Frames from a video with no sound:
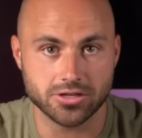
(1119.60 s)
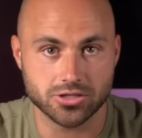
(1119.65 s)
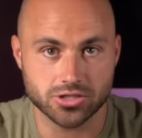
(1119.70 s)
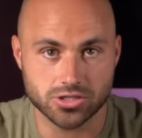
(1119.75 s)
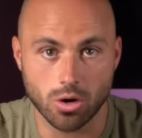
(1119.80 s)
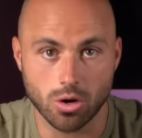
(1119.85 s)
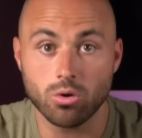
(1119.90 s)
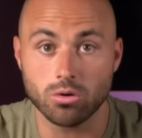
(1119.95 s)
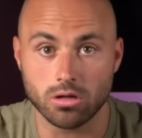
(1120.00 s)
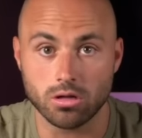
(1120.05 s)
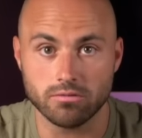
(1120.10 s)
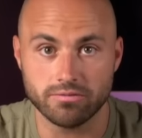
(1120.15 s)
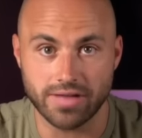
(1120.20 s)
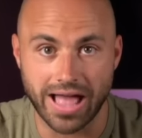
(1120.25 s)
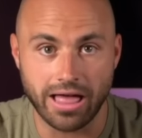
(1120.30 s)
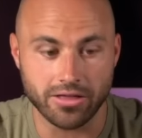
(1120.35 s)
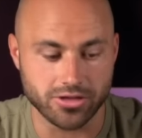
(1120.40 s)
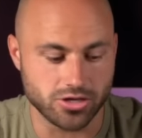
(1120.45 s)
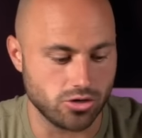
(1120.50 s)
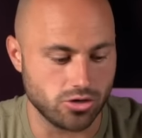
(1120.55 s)
total
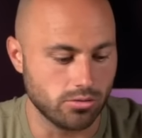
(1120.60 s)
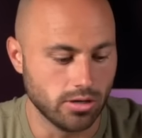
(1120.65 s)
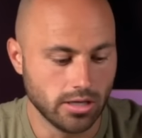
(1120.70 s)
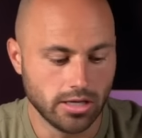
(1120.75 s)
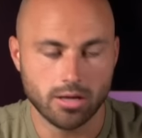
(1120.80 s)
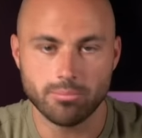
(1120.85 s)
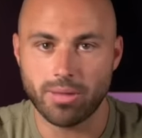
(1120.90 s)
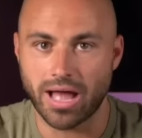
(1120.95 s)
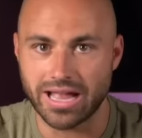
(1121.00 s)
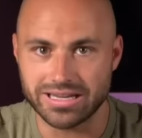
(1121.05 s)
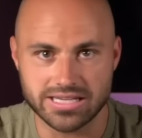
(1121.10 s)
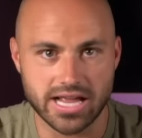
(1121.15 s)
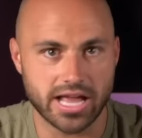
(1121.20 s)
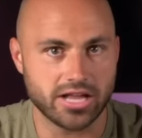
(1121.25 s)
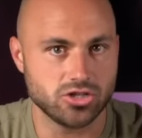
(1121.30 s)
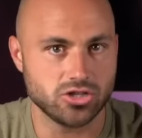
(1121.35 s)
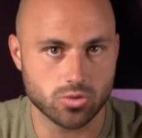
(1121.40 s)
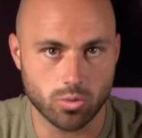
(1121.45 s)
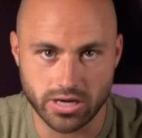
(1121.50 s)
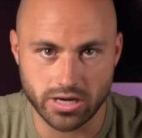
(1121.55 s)
value by
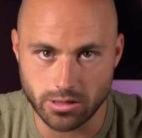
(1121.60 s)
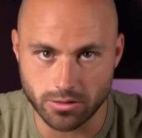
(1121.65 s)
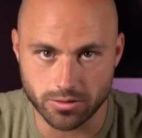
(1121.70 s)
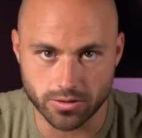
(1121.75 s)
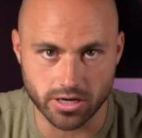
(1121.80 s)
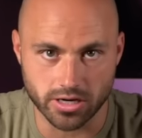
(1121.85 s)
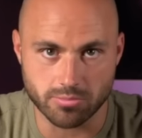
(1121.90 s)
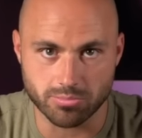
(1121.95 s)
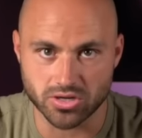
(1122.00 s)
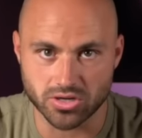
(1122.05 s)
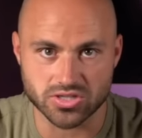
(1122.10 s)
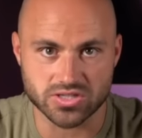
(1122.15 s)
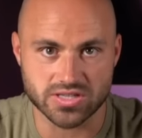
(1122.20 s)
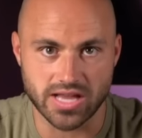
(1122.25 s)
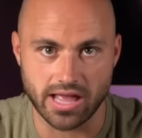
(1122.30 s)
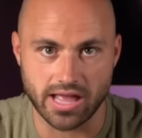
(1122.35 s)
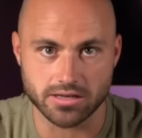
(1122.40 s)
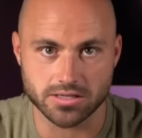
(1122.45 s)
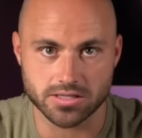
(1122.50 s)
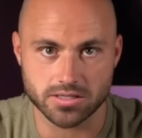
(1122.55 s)
10, 20,
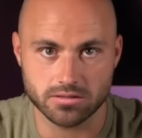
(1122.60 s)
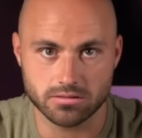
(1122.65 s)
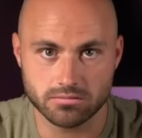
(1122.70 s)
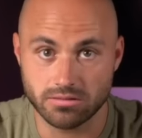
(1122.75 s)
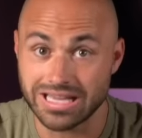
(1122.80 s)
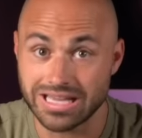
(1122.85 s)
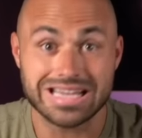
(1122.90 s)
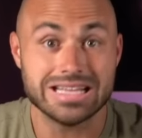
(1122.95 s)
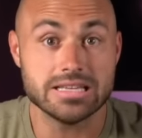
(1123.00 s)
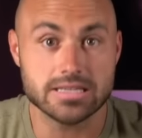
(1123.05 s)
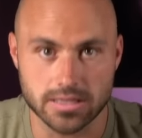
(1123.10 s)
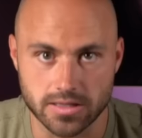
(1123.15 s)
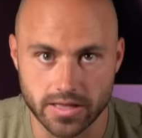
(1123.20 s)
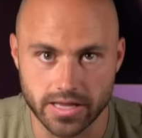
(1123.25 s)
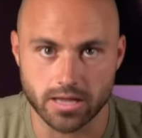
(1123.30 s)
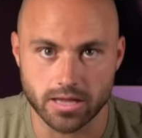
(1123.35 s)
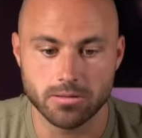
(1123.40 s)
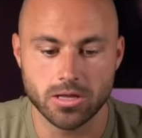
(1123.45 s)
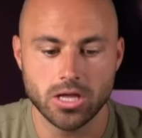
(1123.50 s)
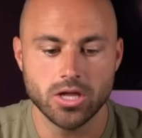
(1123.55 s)
30%
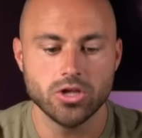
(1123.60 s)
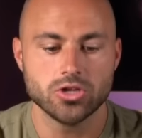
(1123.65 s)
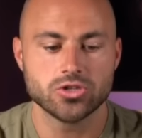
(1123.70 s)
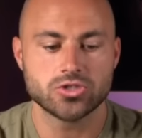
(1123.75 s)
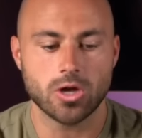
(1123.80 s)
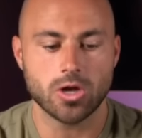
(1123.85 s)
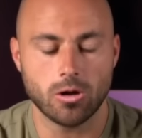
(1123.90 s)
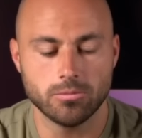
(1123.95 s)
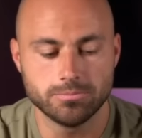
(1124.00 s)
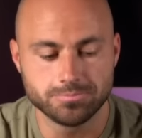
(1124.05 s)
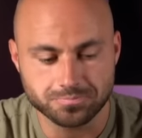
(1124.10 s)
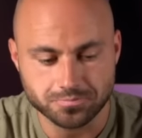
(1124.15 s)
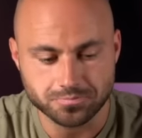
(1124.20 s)
easily. So